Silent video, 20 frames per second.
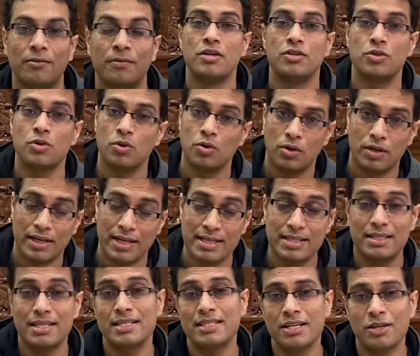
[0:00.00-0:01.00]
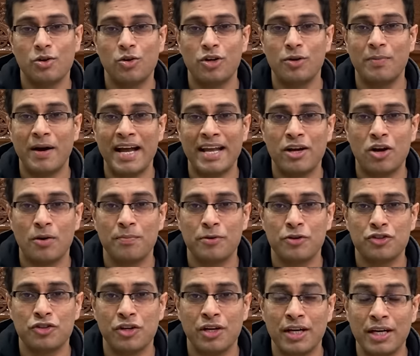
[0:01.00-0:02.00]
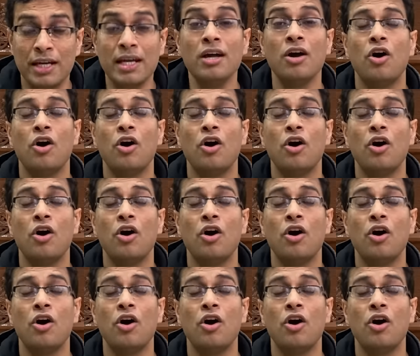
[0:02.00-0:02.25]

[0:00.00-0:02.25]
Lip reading: So is this a good buying opportunity